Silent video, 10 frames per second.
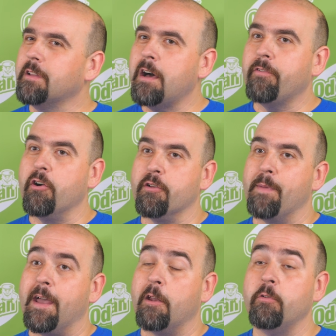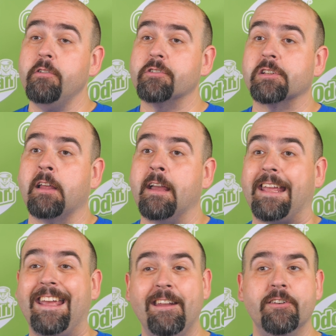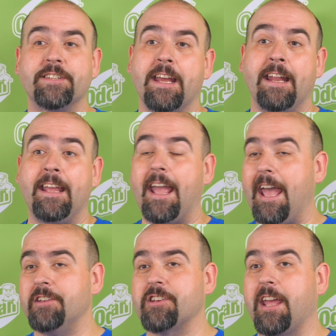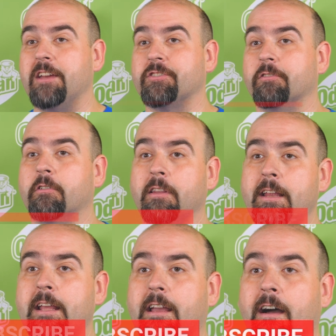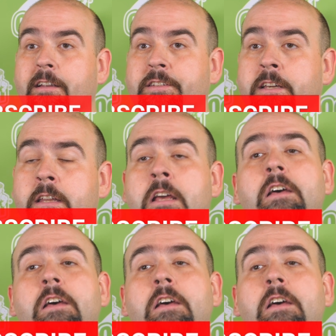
love OdoBan or you just like entertaining, educational cleaning content,